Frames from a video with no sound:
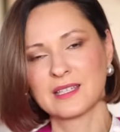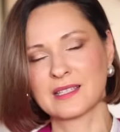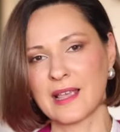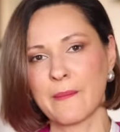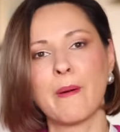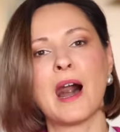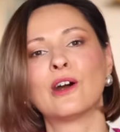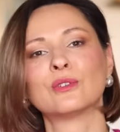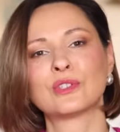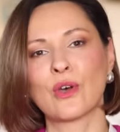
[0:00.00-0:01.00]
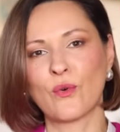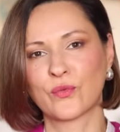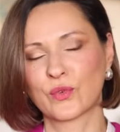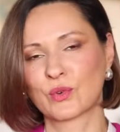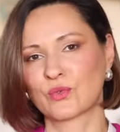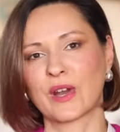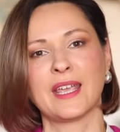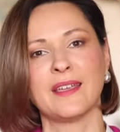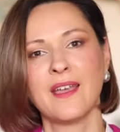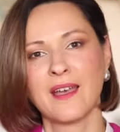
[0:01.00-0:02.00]
this amount of
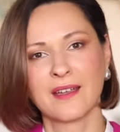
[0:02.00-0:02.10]
gray